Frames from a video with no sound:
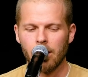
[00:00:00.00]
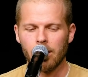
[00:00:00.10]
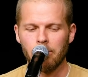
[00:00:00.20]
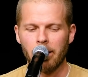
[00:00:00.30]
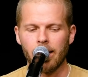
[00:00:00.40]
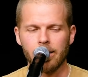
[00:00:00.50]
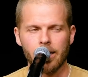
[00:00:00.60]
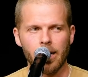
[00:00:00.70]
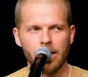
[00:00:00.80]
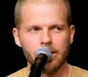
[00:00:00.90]
all the
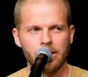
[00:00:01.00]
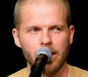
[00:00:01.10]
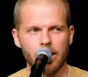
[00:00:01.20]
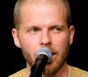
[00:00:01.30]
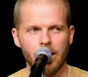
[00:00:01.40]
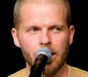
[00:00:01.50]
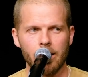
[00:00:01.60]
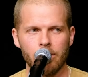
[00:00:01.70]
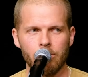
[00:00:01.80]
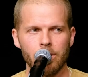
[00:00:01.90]
podcasts I
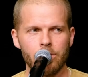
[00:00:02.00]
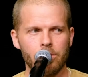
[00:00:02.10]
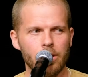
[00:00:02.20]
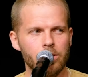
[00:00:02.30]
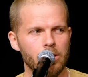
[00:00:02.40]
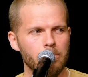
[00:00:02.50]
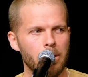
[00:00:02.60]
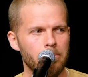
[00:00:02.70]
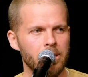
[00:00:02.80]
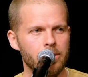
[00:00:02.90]
can, and restructuring
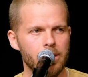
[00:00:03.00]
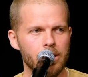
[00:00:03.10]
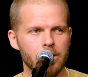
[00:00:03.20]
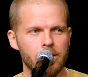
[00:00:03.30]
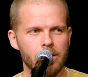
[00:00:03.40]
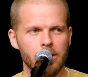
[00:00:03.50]
my business,